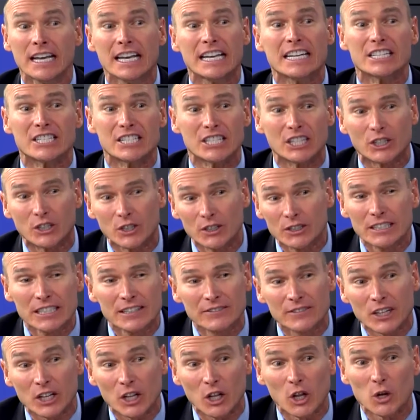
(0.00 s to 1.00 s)
She couldn't
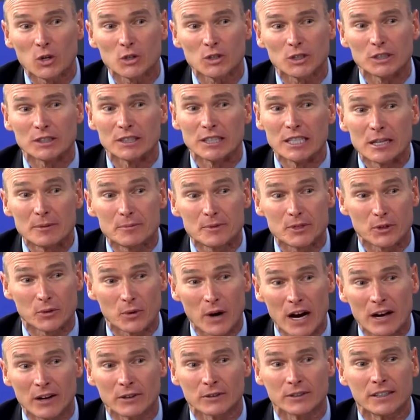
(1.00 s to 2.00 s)
even close her lips
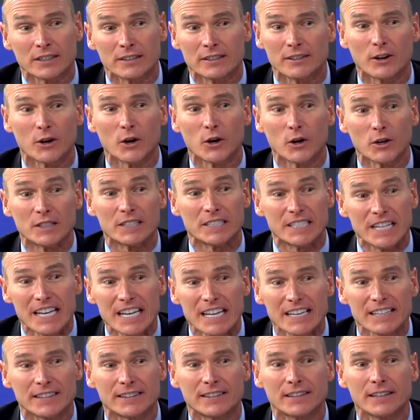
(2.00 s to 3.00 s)
around her
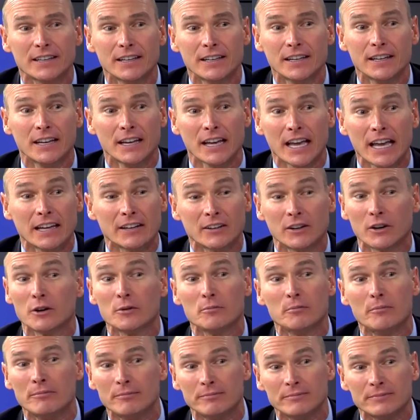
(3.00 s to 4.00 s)
teeth. And
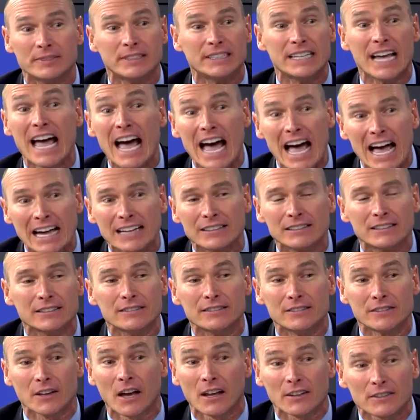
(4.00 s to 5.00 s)
her dad
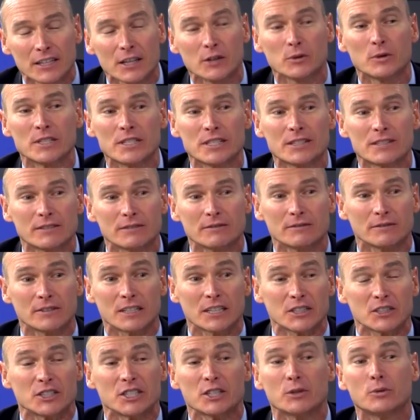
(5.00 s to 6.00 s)
thought
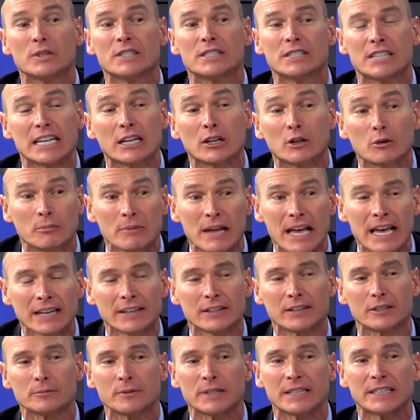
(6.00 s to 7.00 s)
that she was
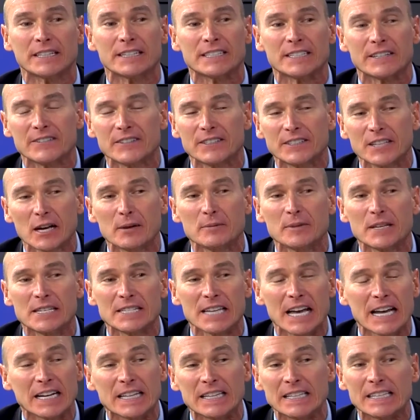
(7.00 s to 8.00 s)
ill-mannered because every time they
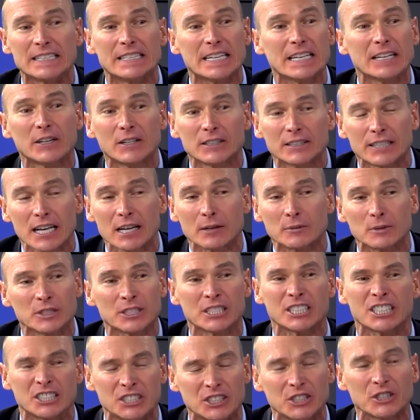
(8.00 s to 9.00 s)
sat at the dinner table,
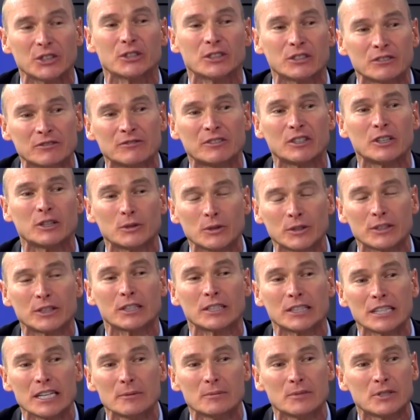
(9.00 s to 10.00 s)
she chewed her food with her
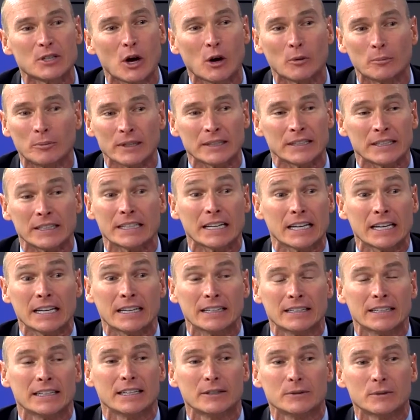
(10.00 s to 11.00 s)
lips open.
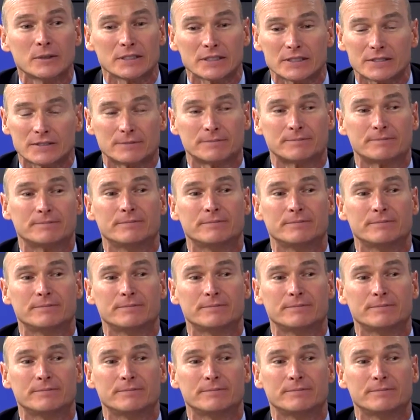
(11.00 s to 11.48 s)
And he was